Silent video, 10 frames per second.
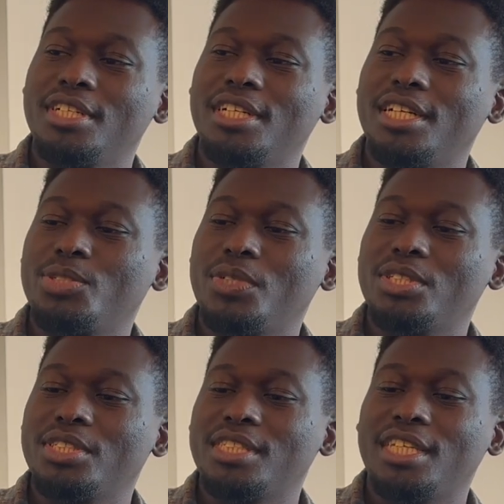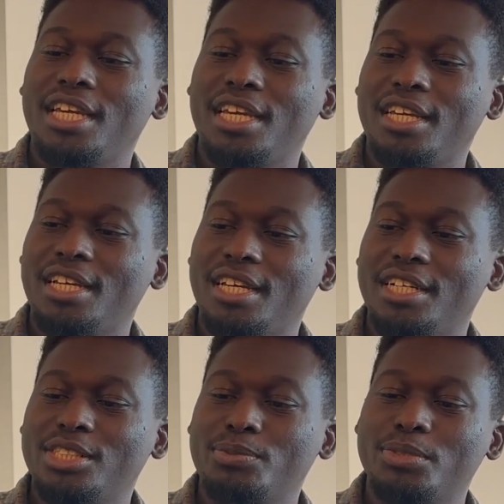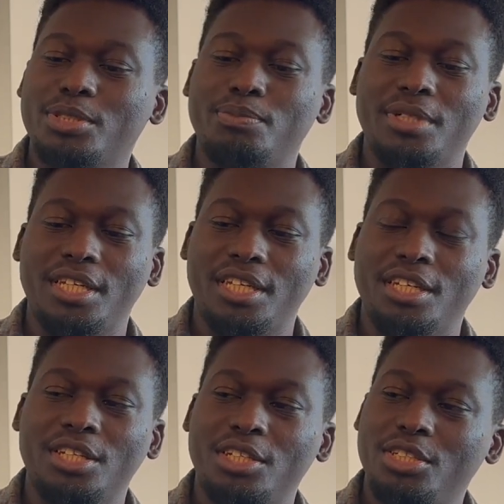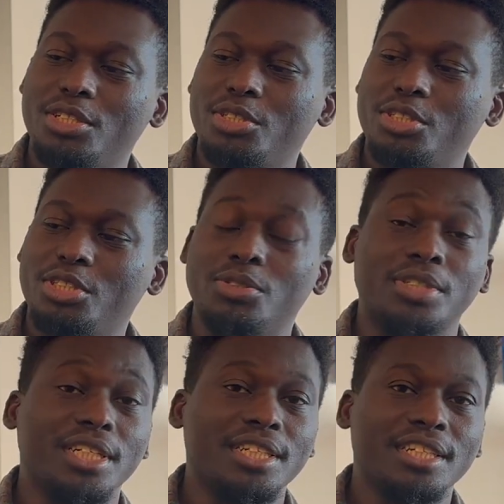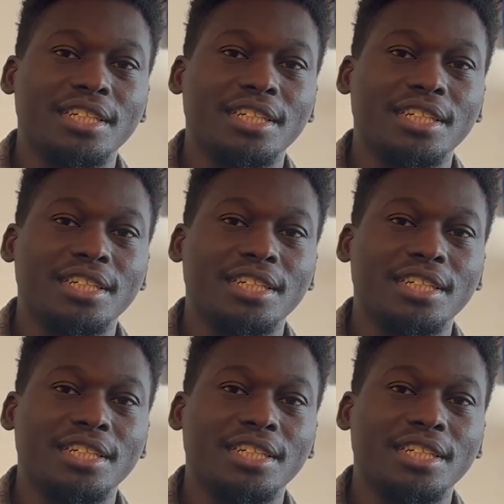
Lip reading: actuators here are supposed to be your shoulder.